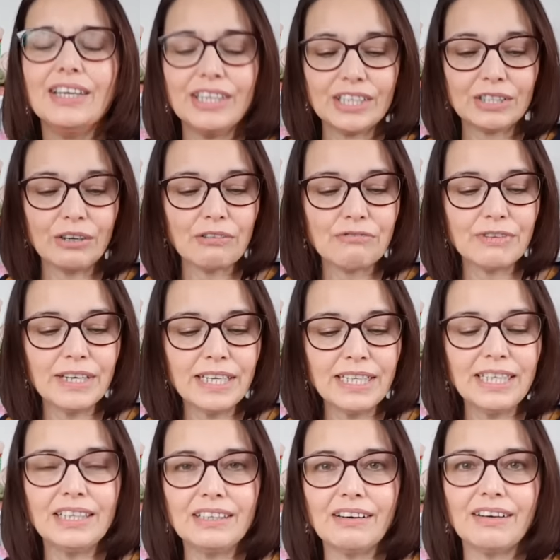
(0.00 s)
So I
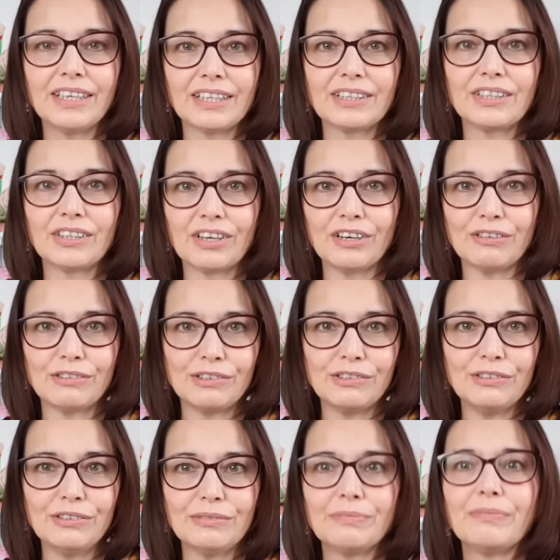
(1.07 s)
really like the
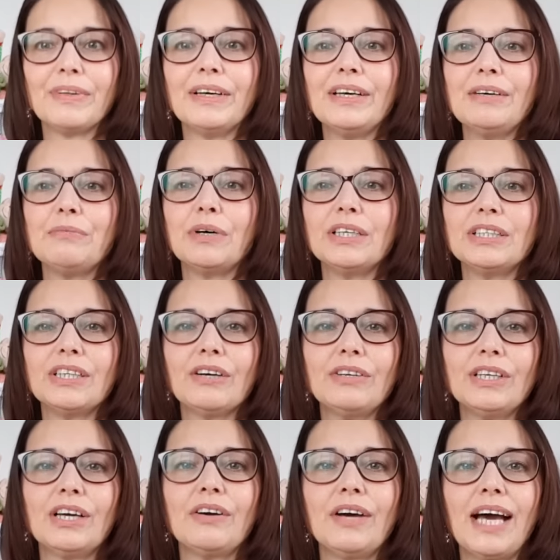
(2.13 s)
coral, but I don't
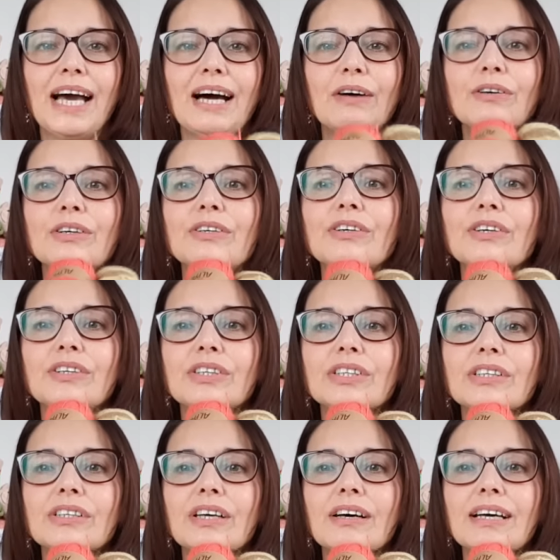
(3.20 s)
know how good
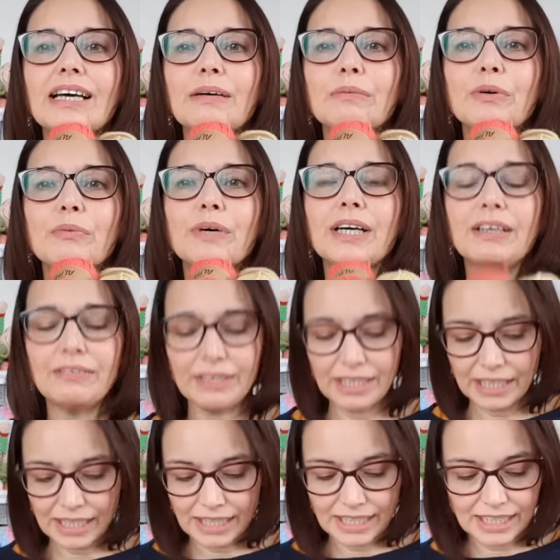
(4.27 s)
I am at wearing
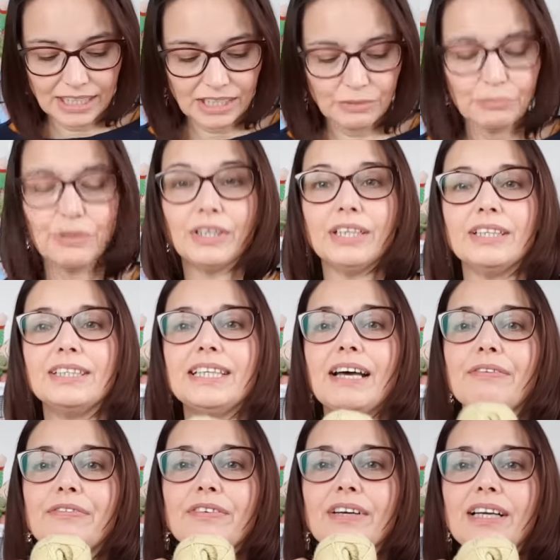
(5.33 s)
it. And this one
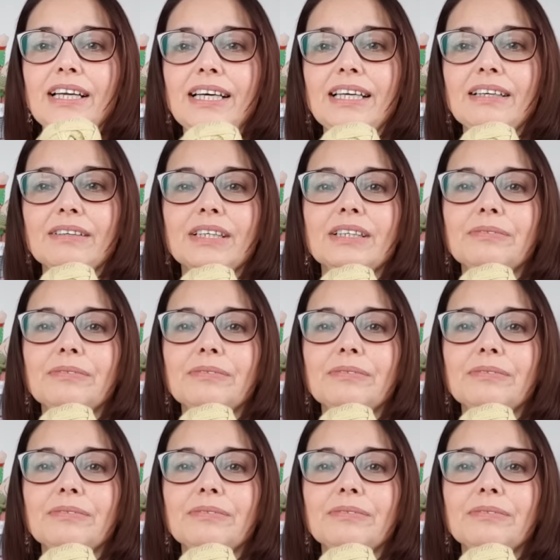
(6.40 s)
definitely